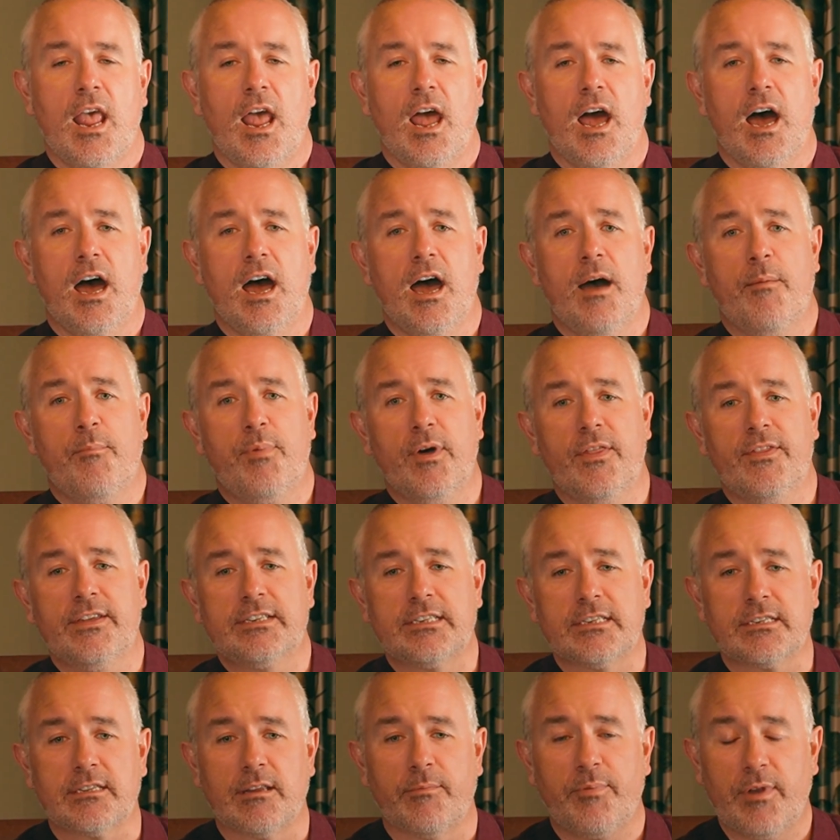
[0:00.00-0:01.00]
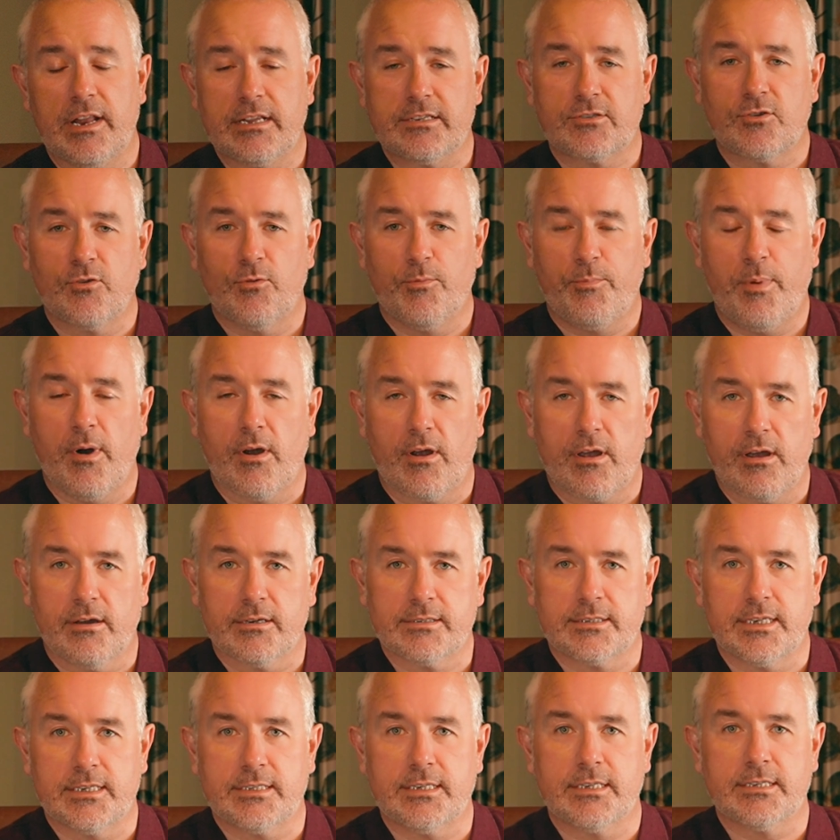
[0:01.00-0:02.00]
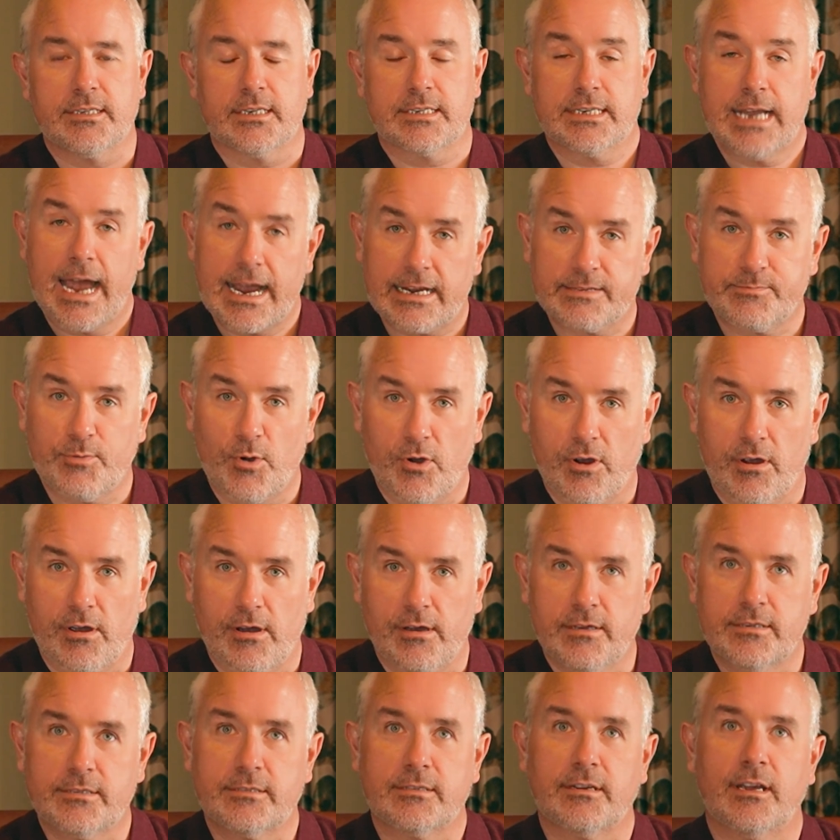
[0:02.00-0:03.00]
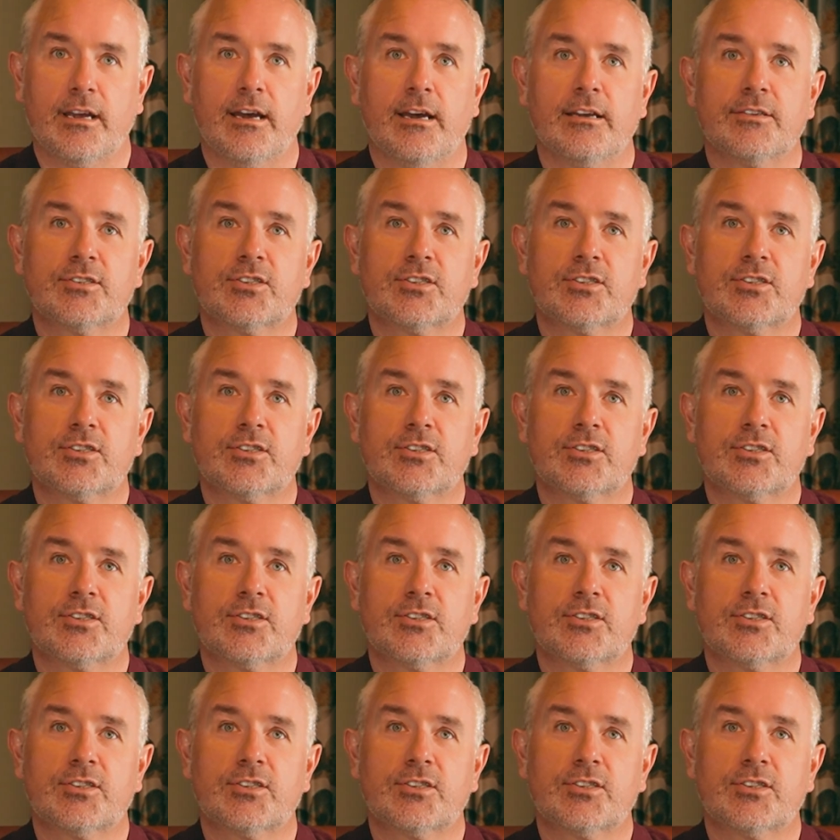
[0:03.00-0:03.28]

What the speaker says: But this isn't a political podcast. This is a tax podcast.